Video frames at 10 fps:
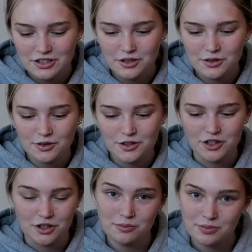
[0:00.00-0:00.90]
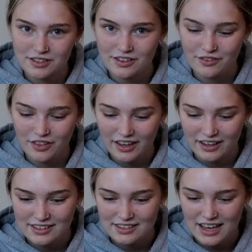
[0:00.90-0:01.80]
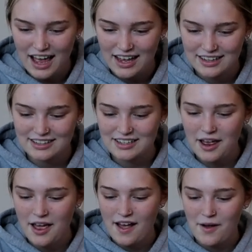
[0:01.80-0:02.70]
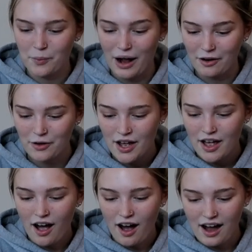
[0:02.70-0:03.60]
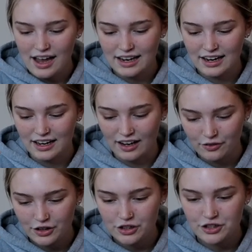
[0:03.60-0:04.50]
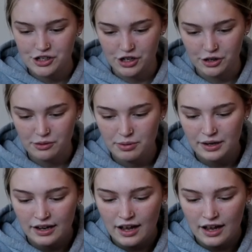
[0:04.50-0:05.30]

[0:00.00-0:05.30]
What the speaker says: do dupes of things, and wow, I love a good dupe.